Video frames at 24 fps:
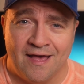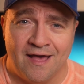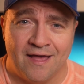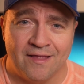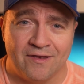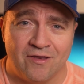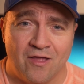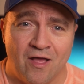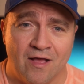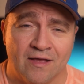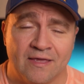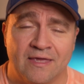
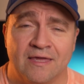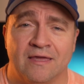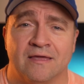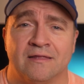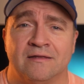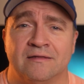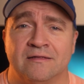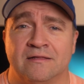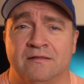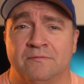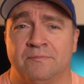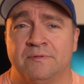knocking
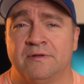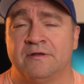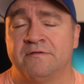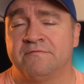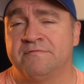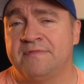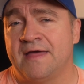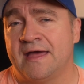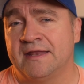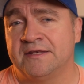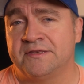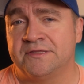a little bit
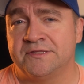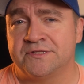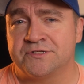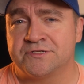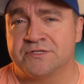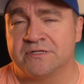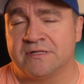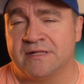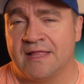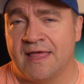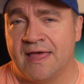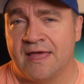of that
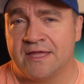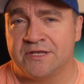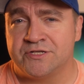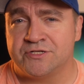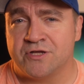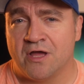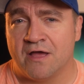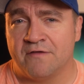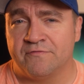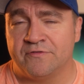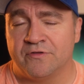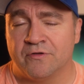digital
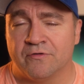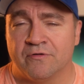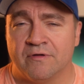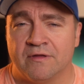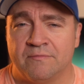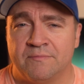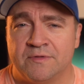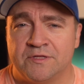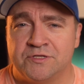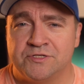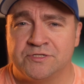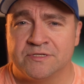edge off your
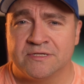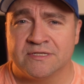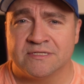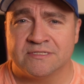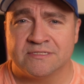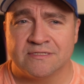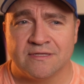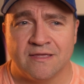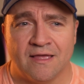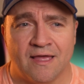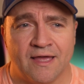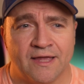images.